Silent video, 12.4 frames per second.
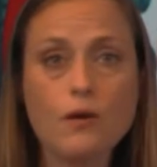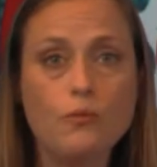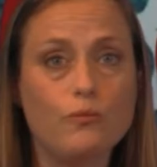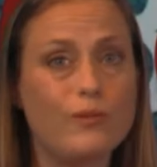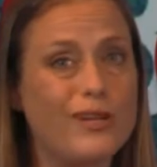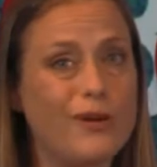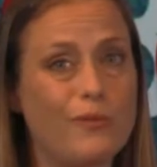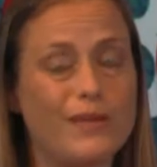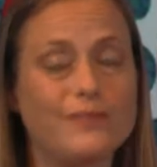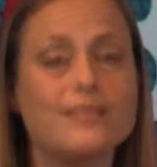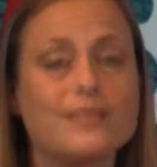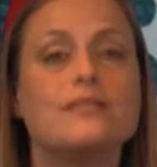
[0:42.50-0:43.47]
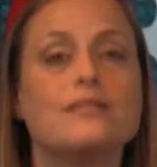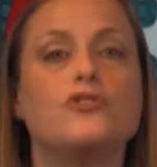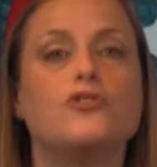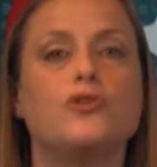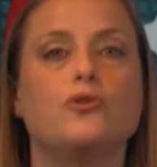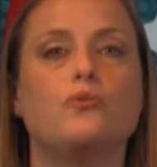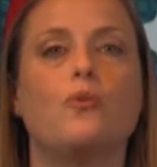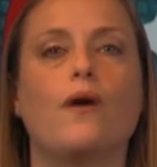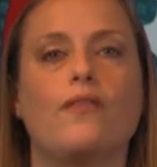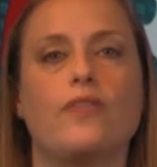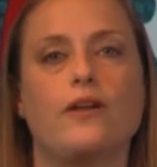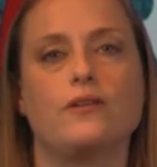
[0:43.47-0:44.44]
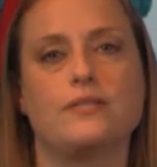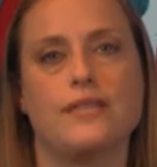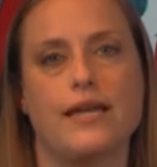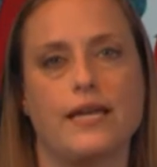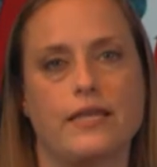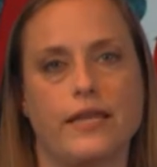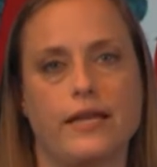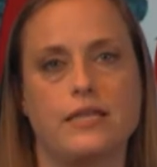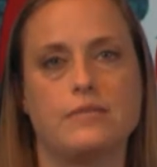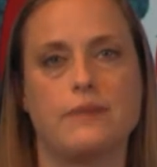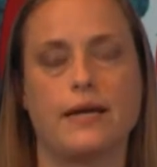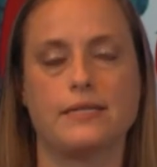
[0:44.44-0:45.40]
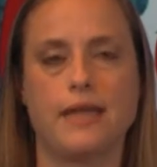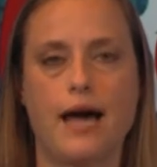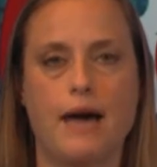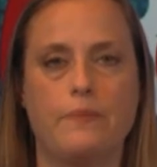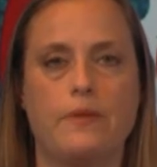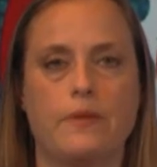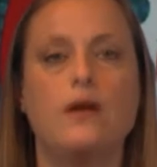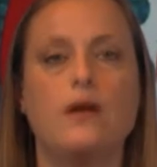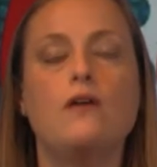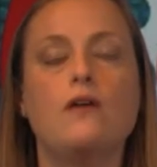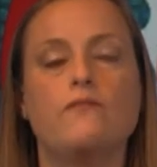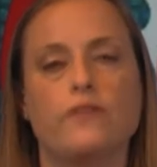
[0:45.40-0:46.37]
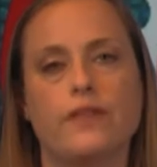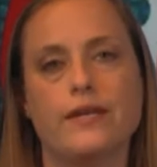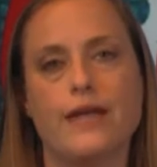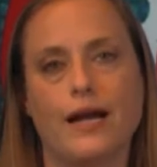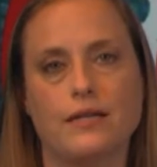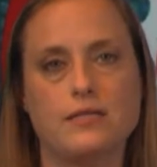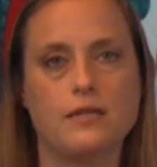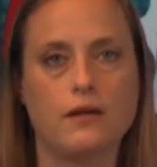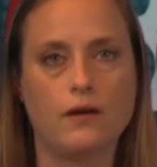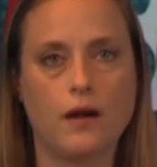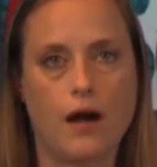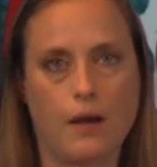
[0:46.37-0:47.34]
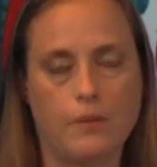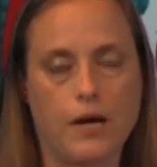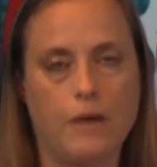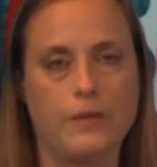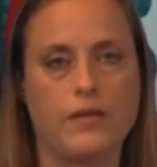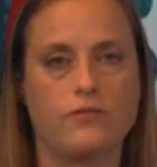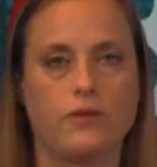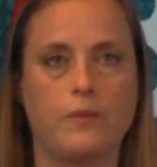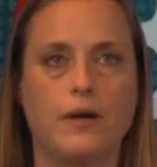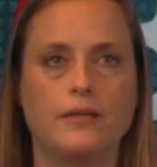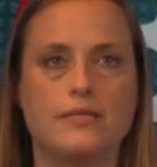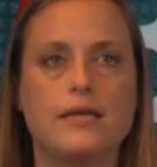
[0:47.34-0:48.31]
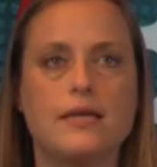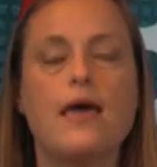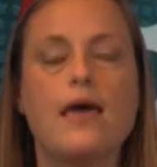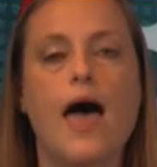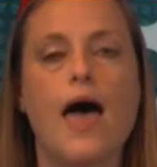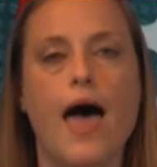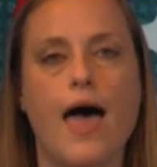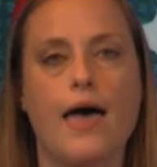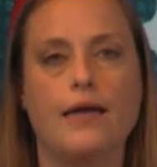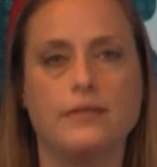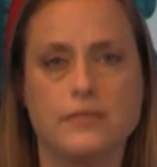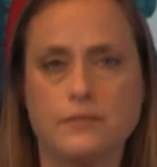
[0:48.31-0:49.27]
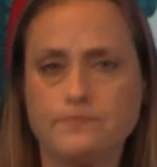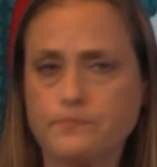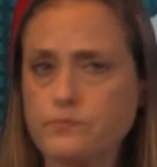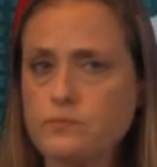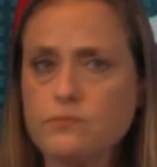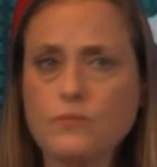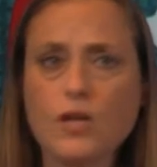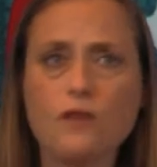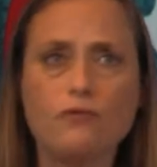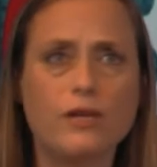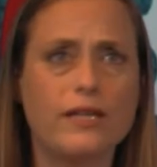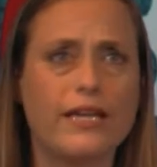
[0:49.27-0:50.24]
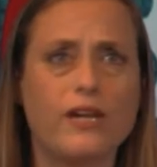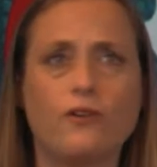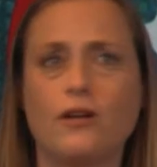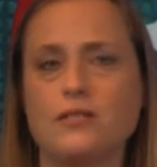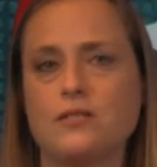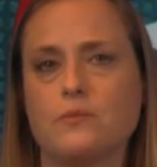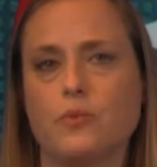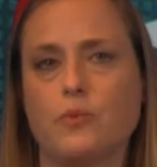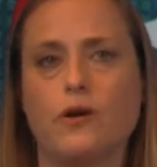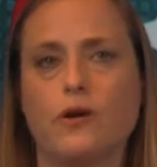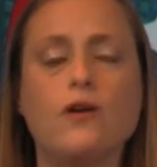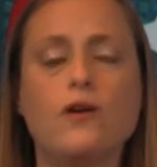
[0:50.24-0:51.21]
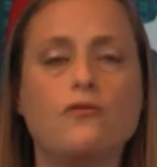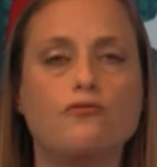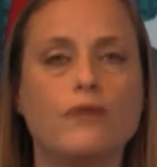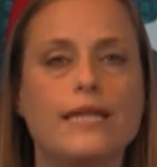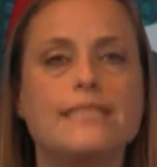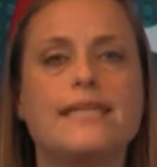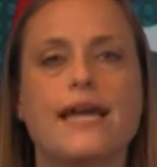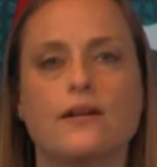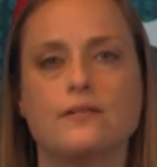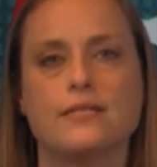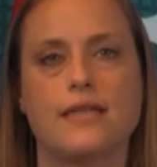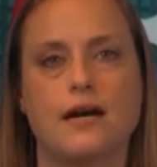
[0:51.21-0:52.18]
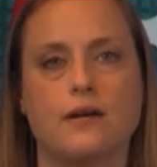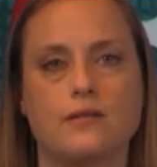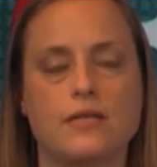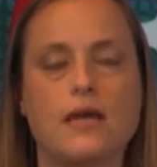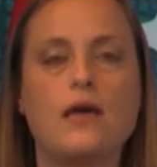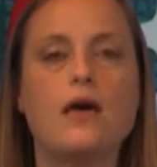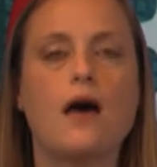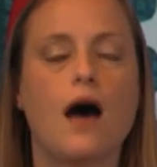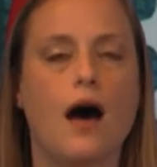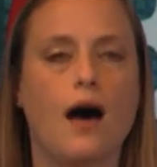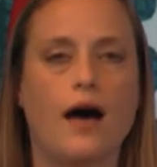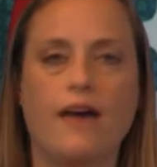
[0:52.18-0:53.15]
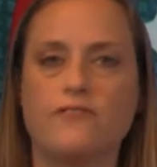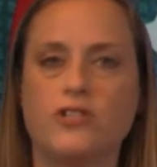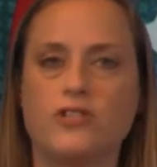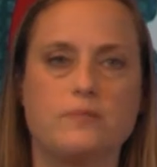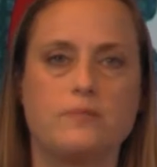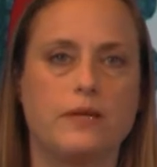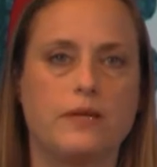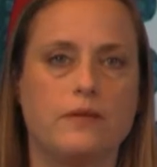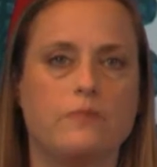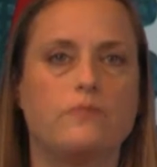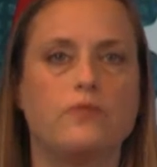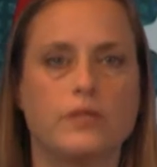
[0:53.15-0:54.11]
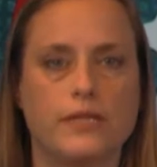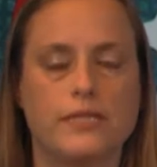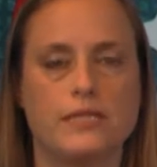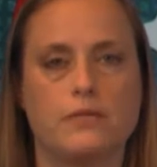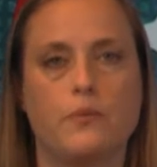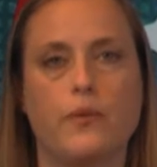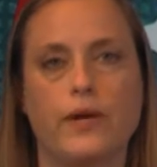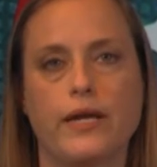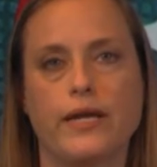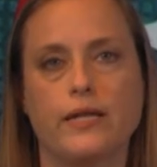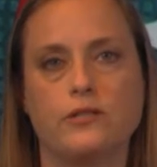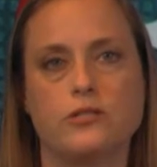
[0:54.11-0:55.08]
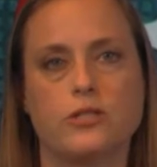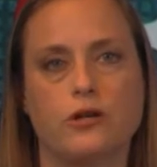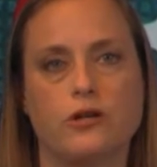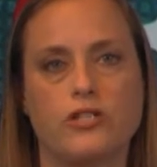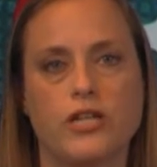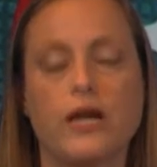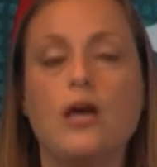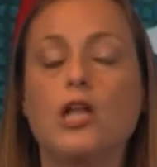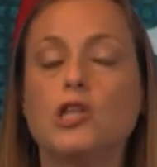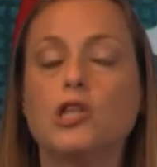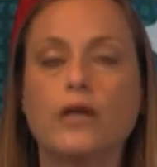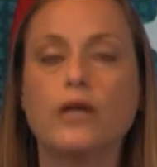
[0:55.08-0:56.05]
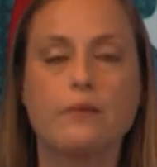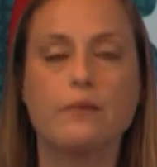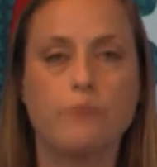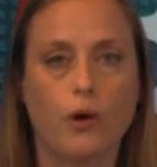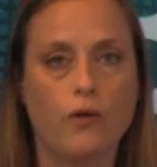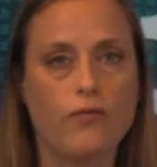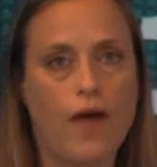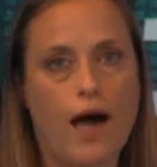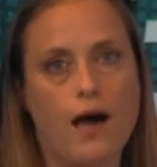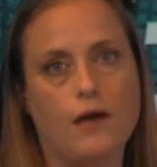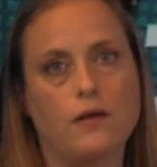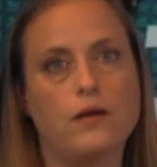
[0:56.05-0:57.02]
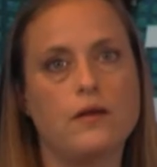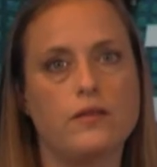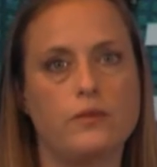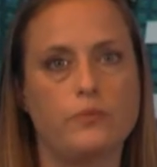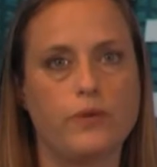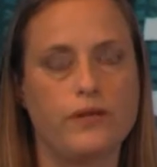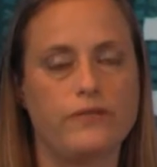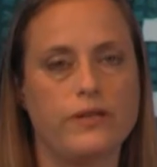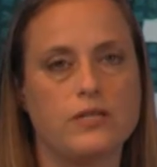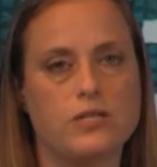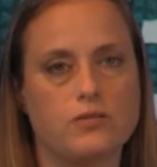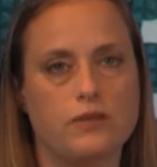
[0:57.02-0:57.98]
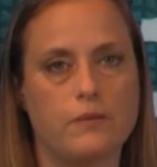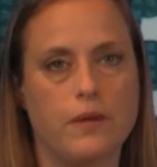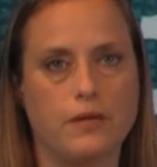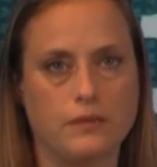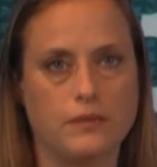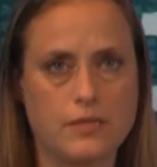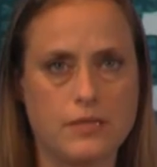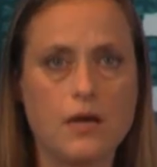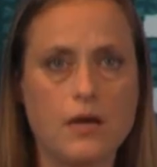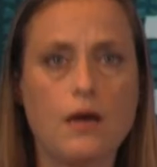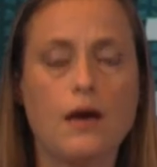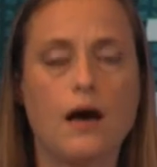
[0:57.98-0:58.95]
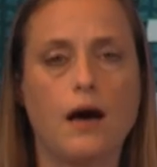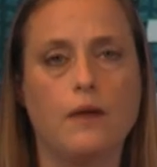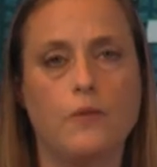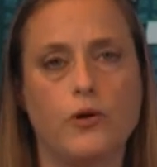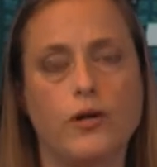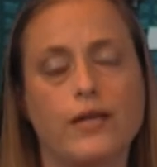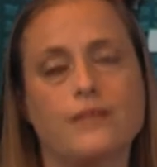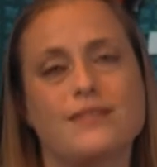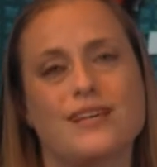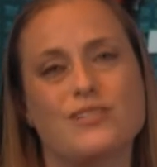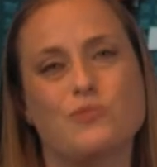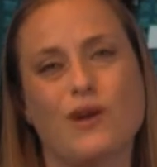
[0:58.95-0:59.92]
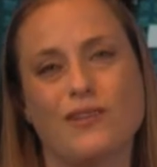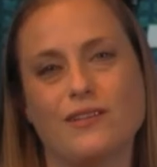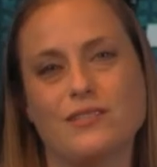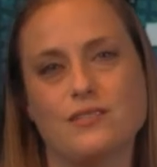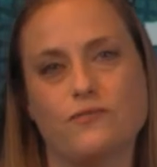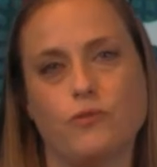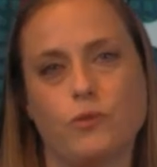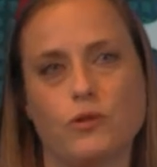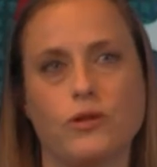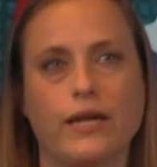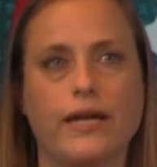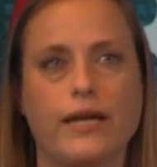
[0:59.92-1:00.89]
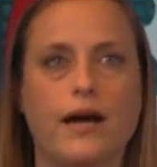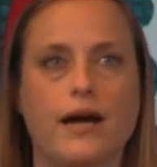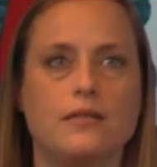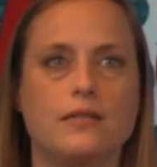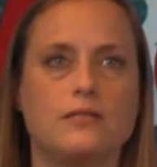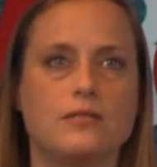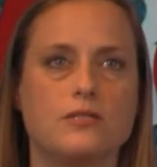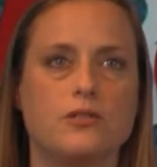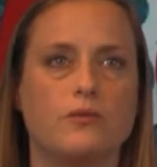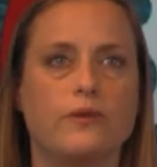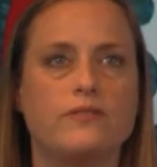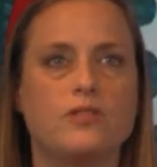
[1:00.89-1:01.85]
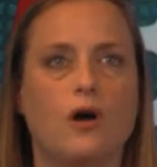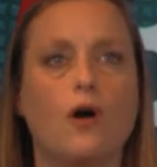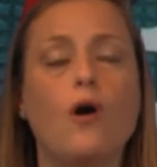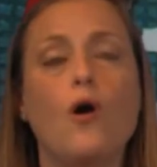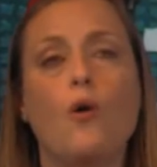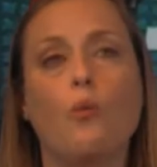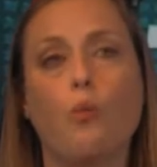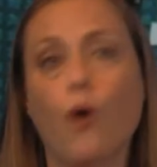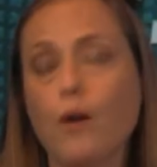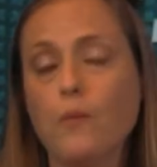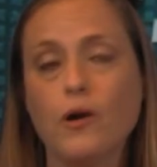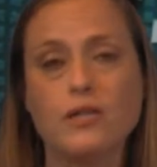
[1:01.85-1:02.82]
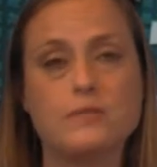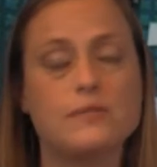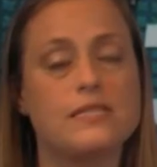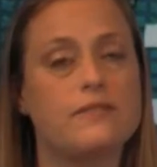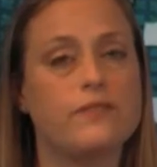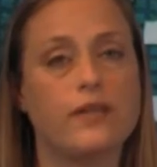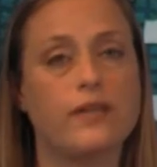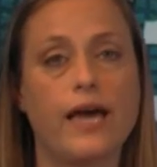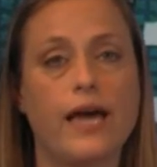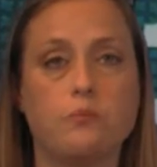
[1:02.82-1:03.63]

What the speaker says: we listen to what they're saying they expect to happen for the next upcoming 3 months. And really across the board, retail sales have just been really disappointing and discouraging, looking both at the previous 3 months earnings as well as the forward-looking guidance. And so we saw Walmart specifically had a